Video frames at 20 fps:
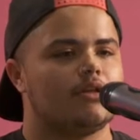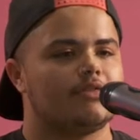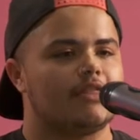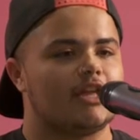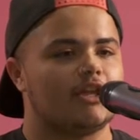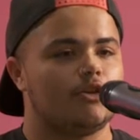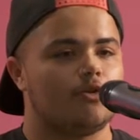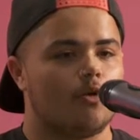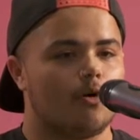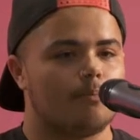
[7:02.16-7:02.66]
that
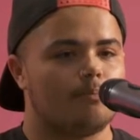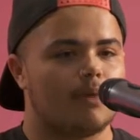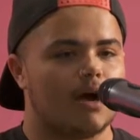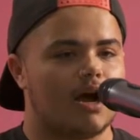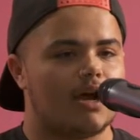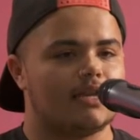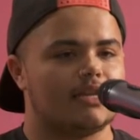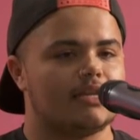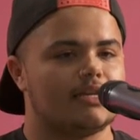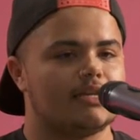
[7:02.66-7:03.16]
your
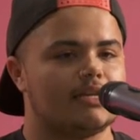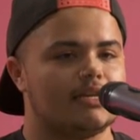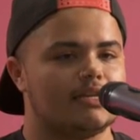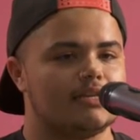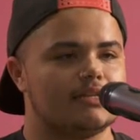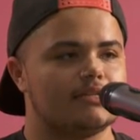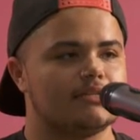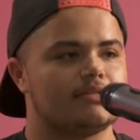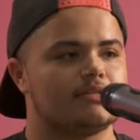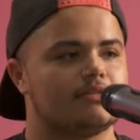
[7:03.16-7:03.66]
body
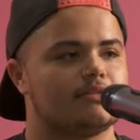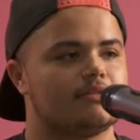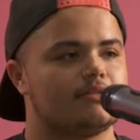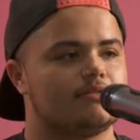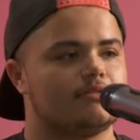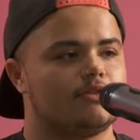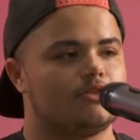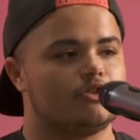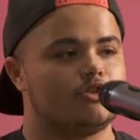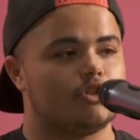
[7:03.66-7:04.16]
is
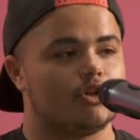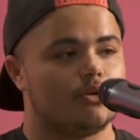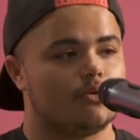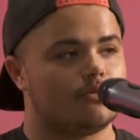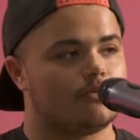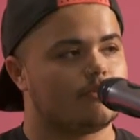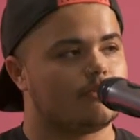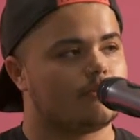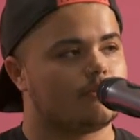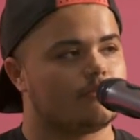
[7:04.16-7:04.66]
the joke.
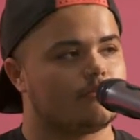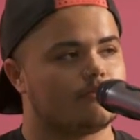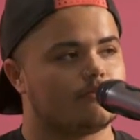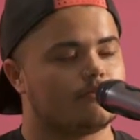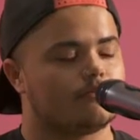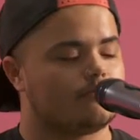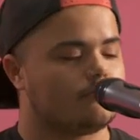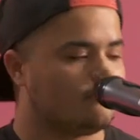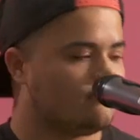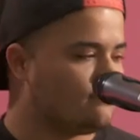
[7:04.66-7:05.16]

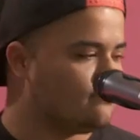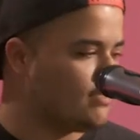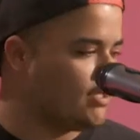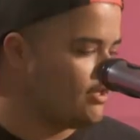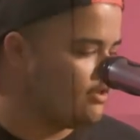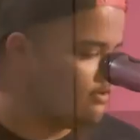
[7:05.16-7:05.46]
Thank